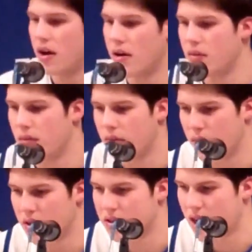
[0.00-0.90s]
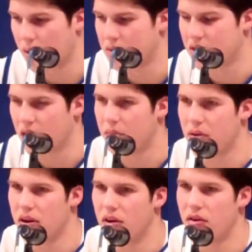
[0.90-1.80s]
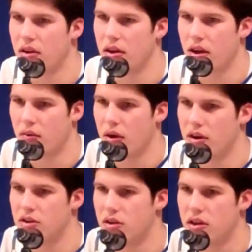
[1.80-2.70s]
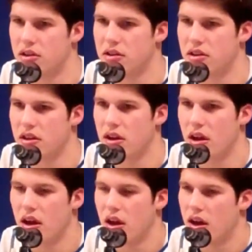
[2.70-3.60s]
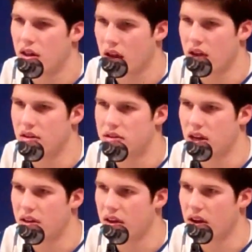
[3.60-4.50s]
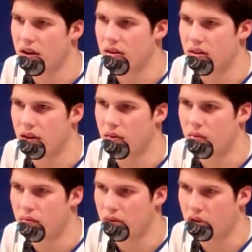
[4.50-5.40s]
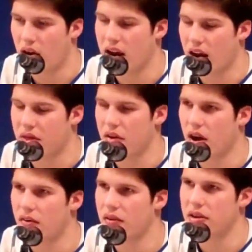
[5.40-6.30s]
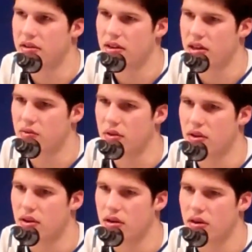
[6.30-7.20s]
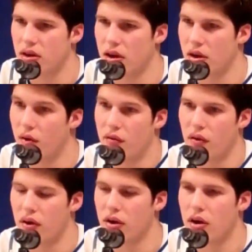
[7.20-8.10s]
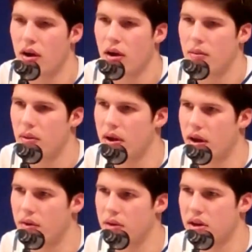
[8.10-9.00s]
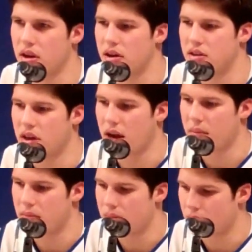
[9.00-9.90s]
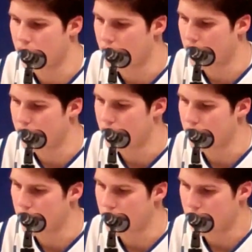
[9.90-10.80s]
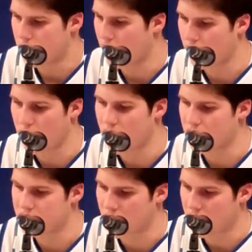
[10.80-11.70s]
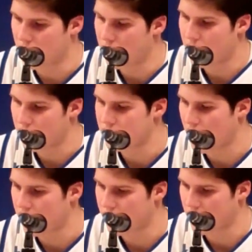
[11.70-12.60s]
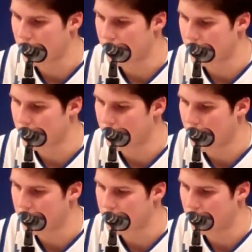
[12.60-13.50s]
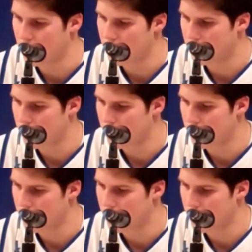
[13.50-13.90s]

uh, we established that pretty early. I run transition. Like Ethan said, they uh, they grind out their offense, and that's what they're known for. But uh, we did a good job um, right away in the second or the first half to get the, pace going.